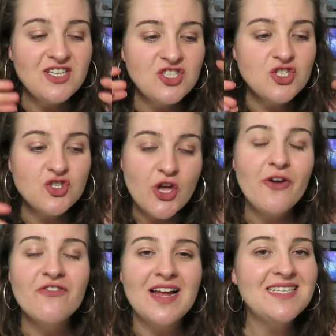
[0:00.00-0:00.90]
It's just
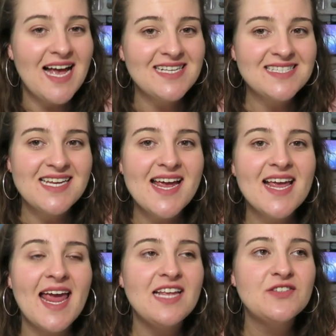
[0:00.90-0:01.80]
so
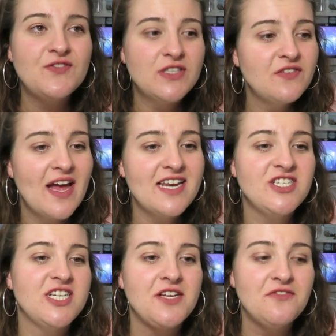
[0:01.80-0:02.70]
fantastic. It's full of
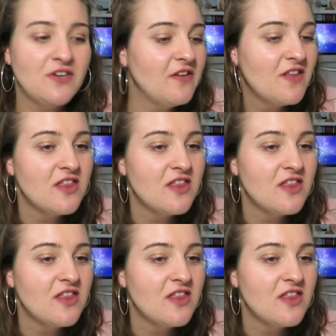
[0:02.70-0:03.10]
energy, full of